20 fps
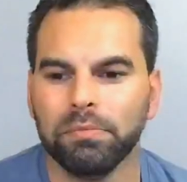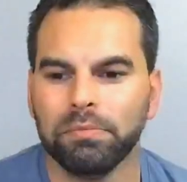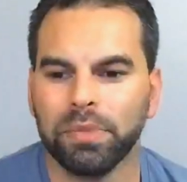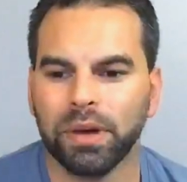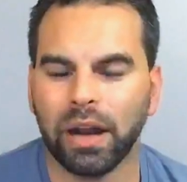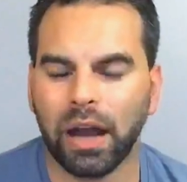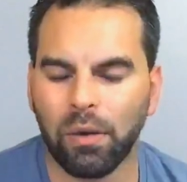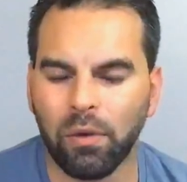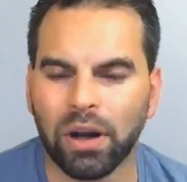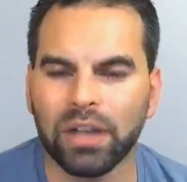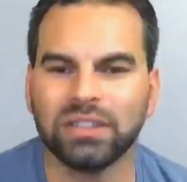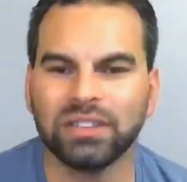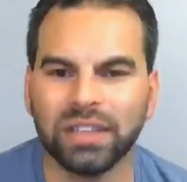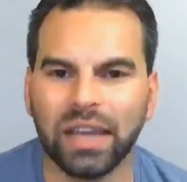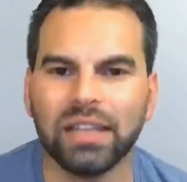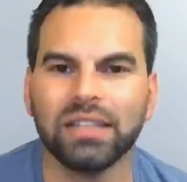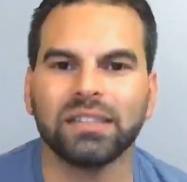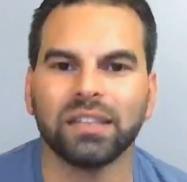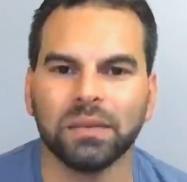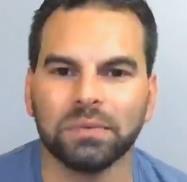But I want to
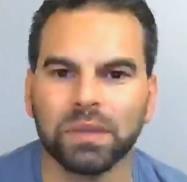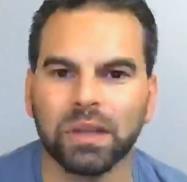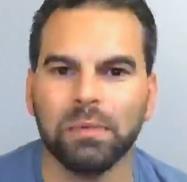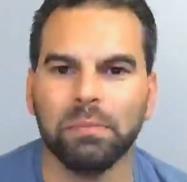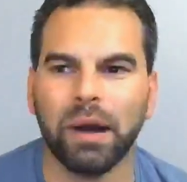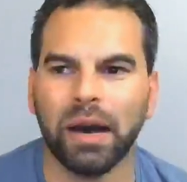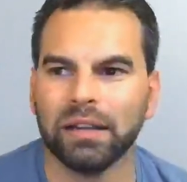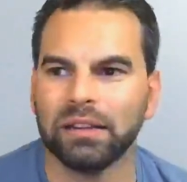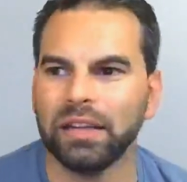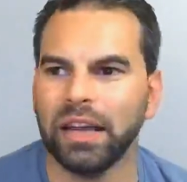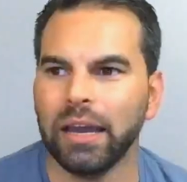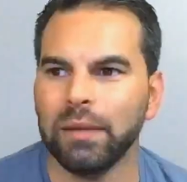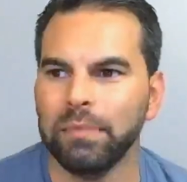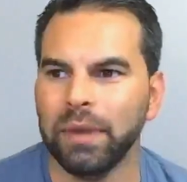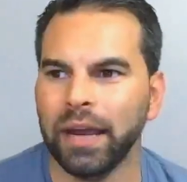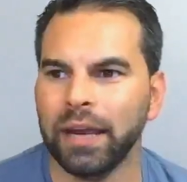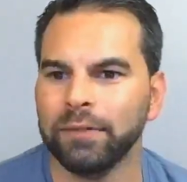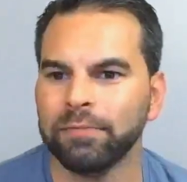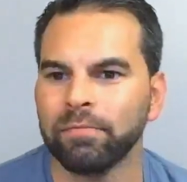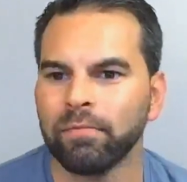say something about that,
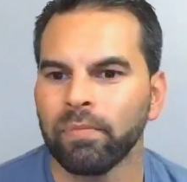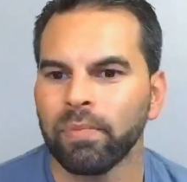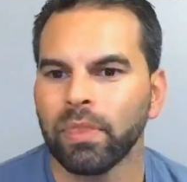man.